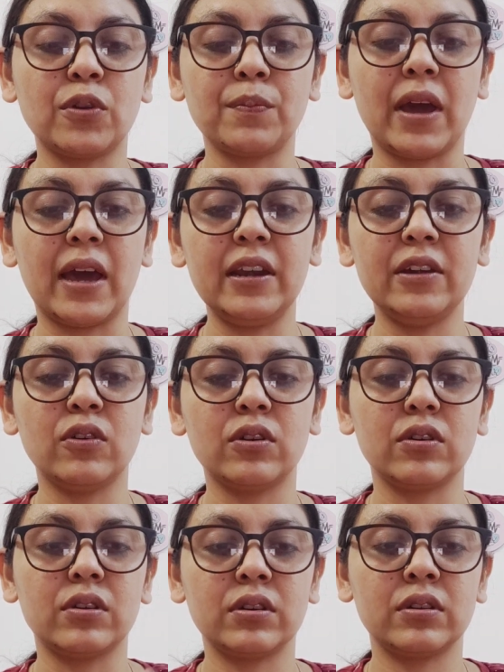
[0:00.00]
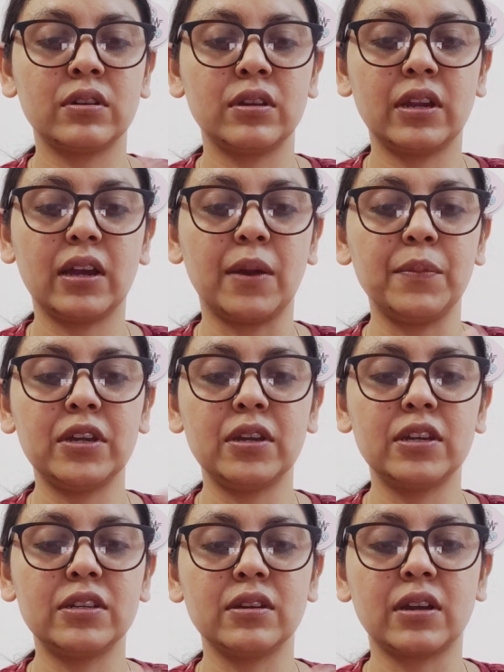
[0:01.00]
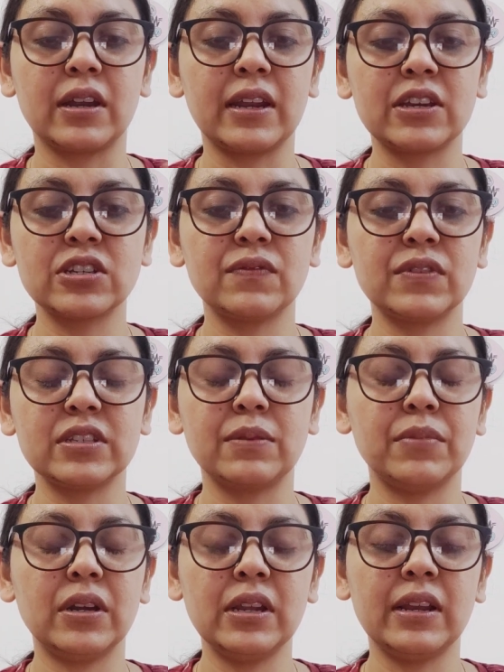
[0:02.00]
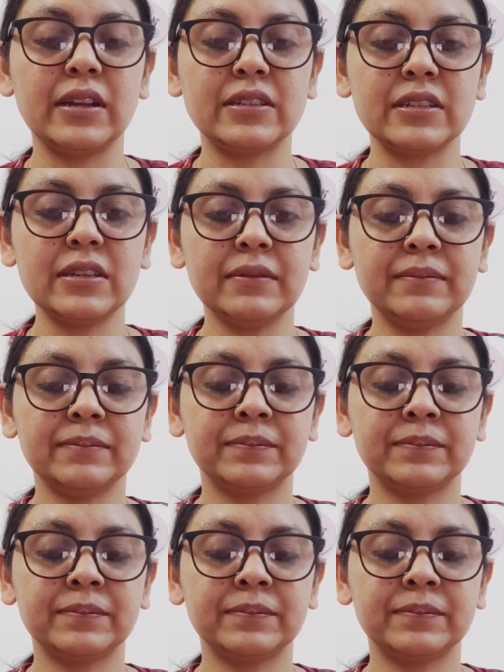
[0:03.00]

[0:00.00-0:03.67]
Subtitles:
or married or in a committed connection with somebody, let's see.